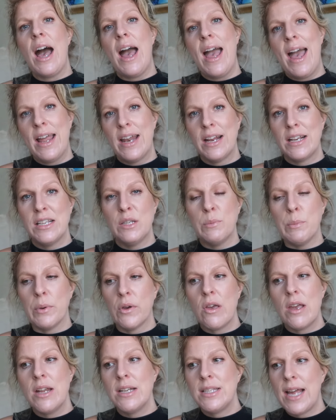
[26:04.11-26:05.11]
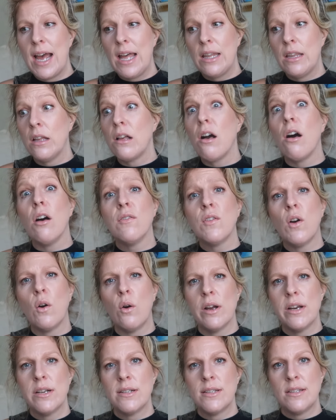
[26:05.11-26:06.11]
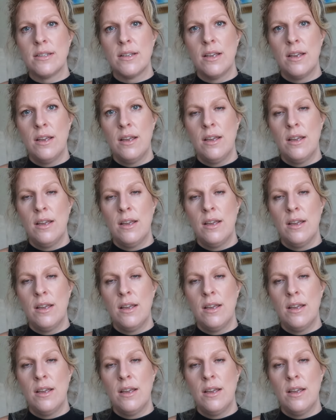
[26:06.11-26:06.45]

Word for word: I had experienced at the golf course.